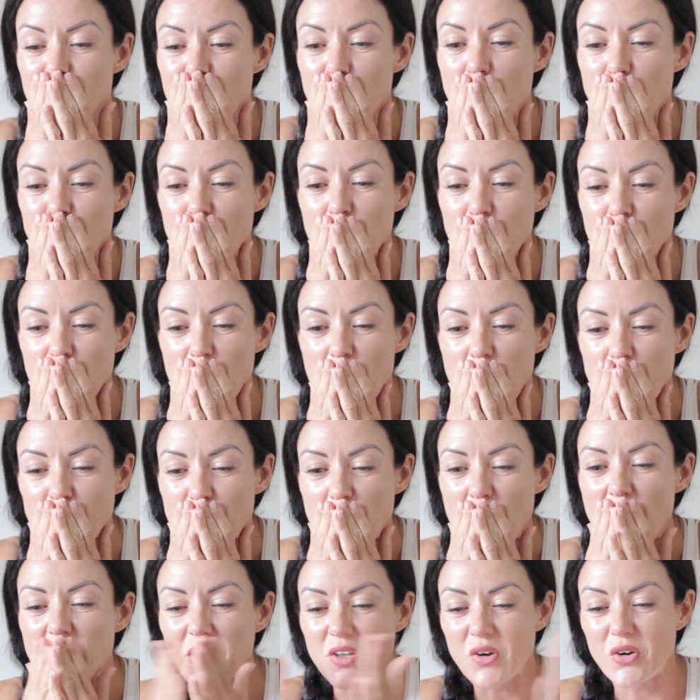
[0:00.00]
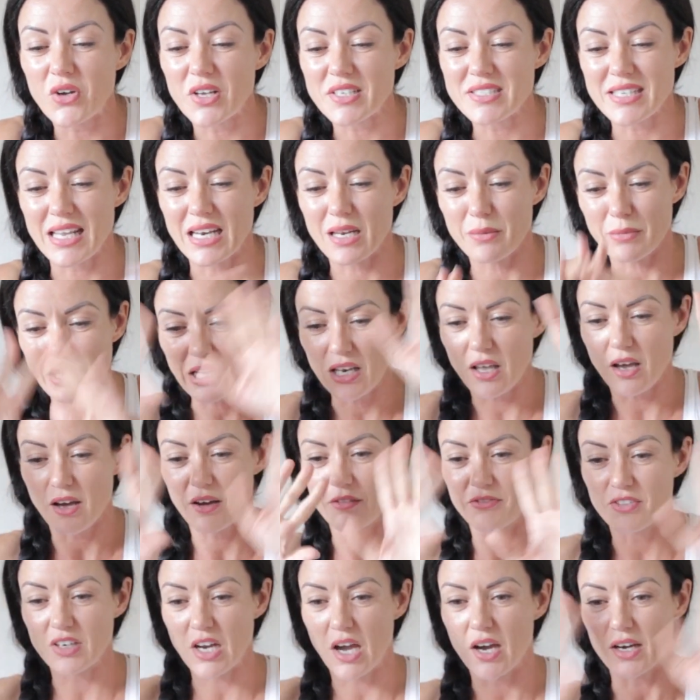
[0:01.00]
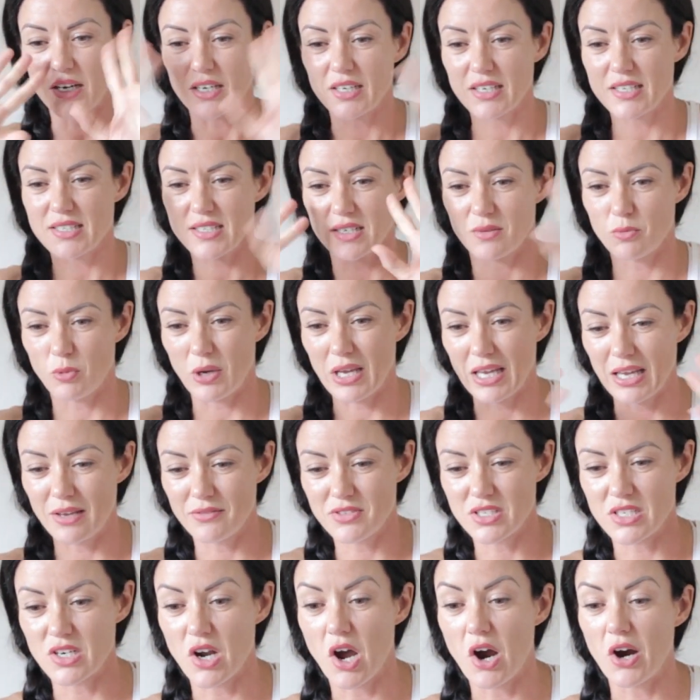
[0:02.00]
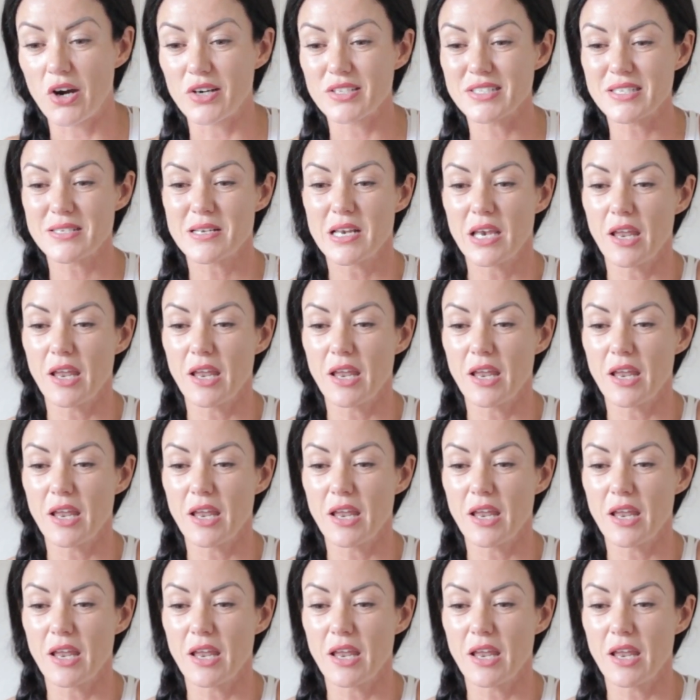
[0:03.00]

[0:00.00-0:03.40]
You're all sending me love and hugs and waves and hearts.